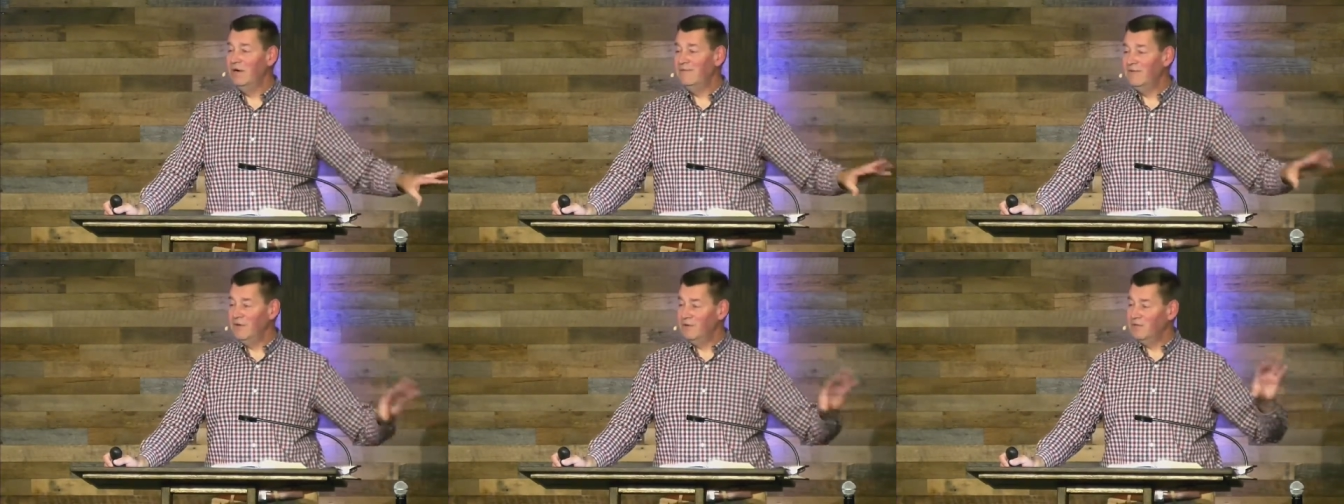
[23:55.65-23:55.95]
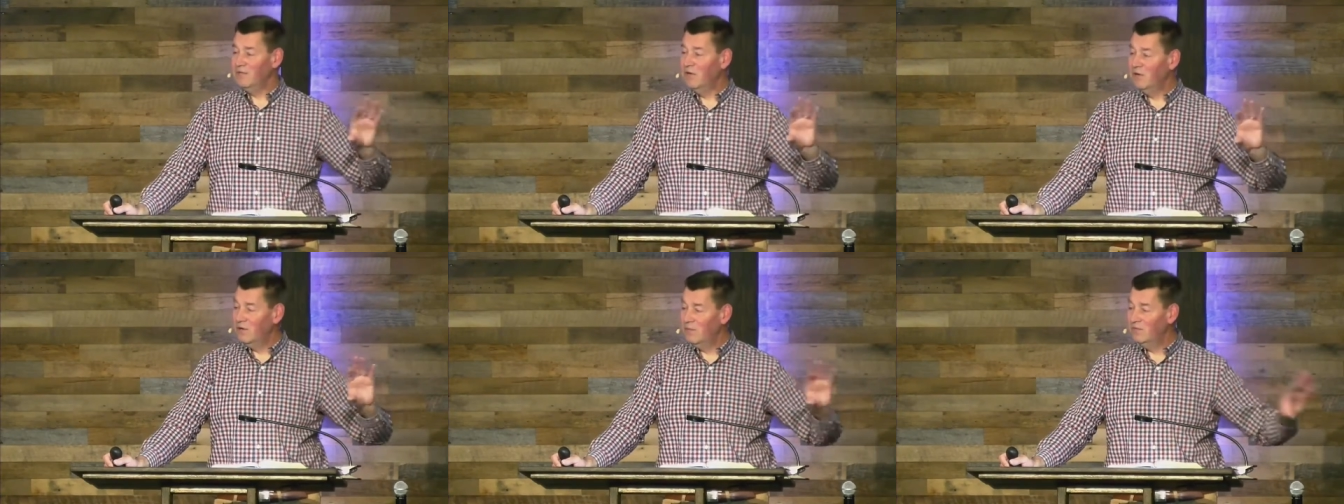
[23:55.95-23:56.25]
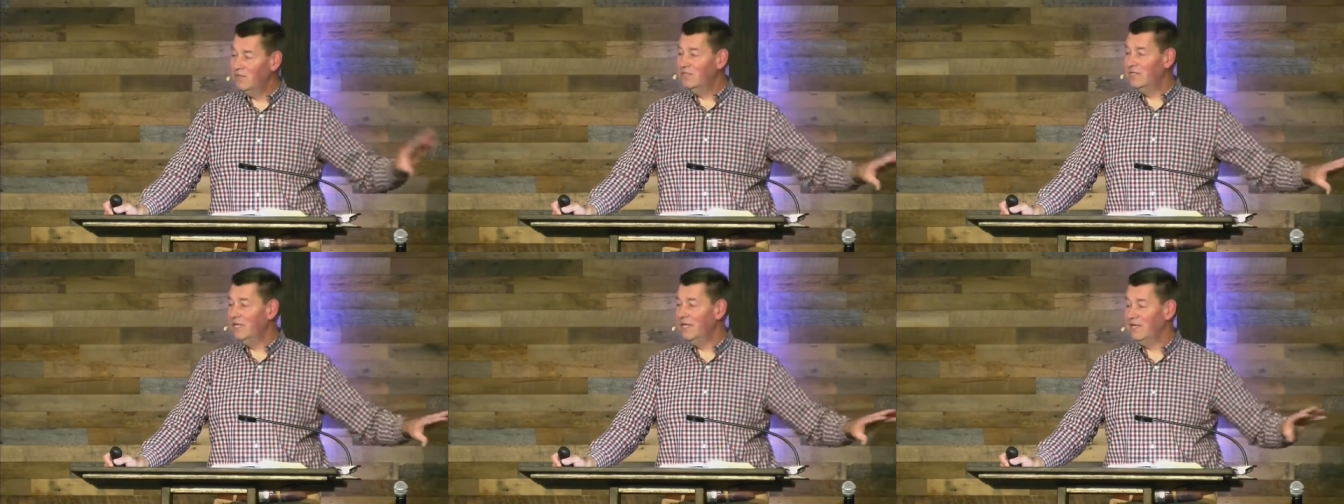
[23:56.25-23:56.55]
if he was
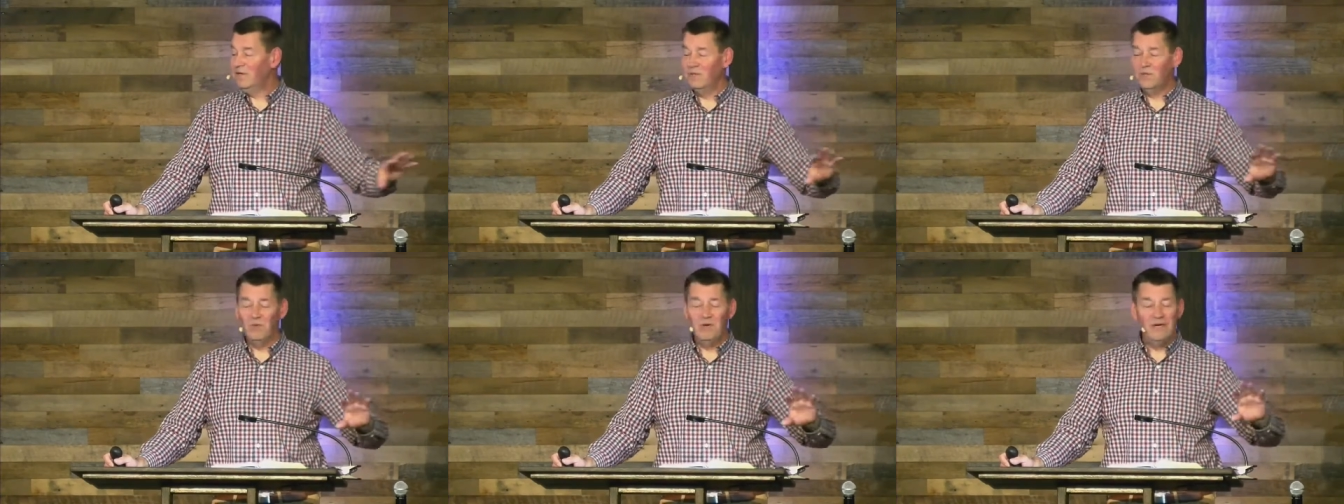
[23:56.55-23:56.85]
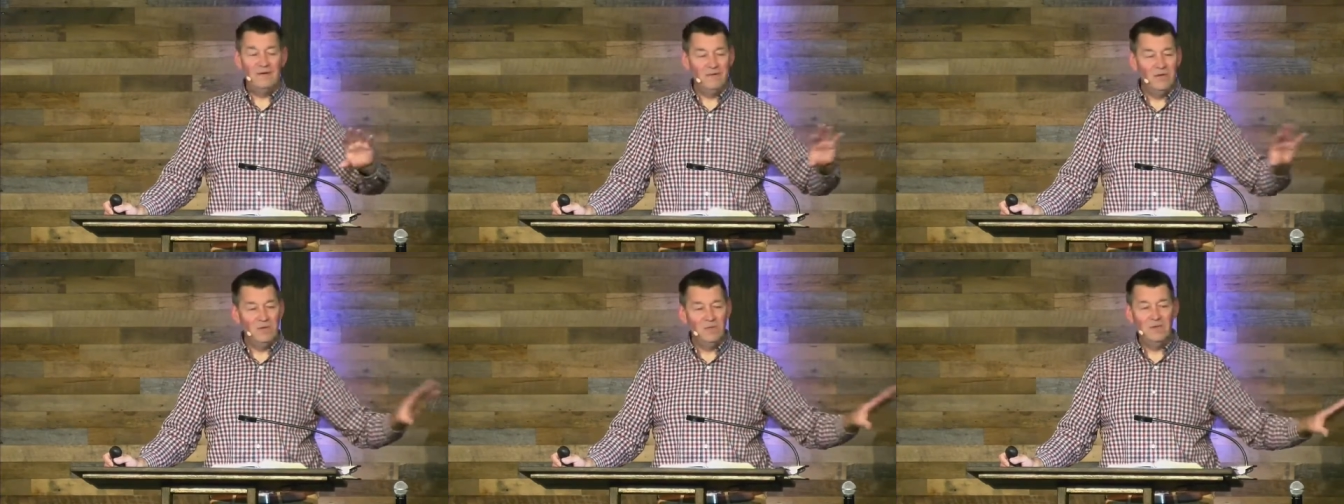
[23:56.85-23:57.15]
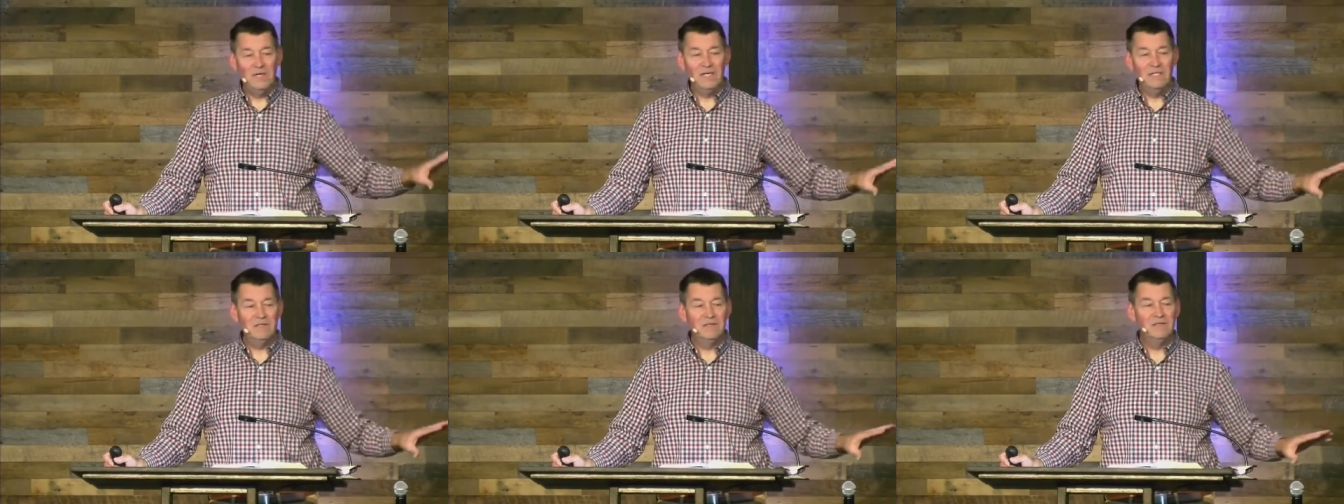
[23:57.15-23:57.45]
homesick, or whatever it
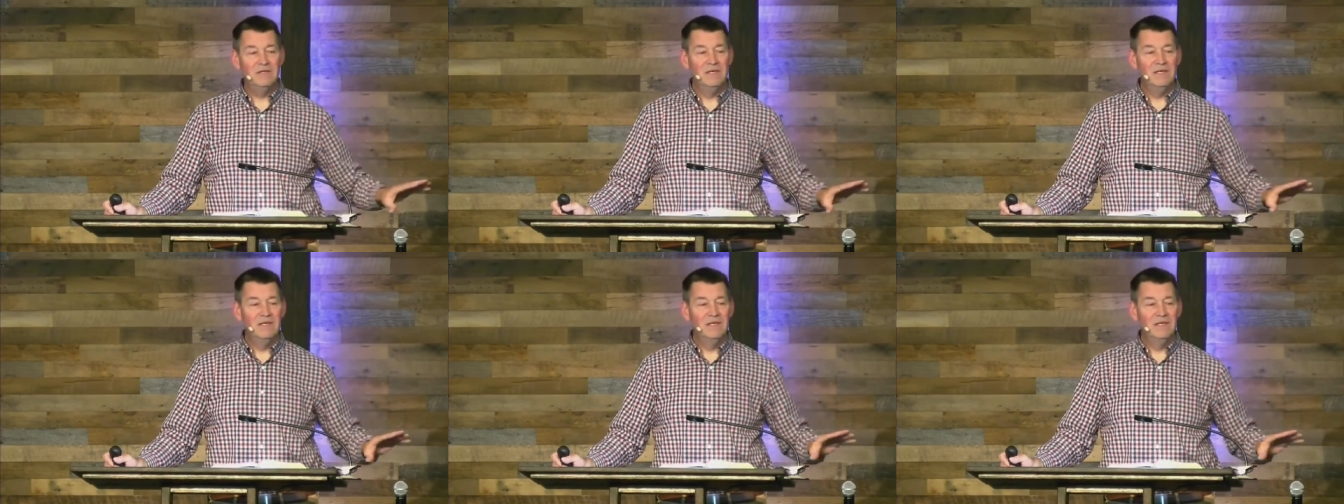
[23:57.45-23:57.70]
was.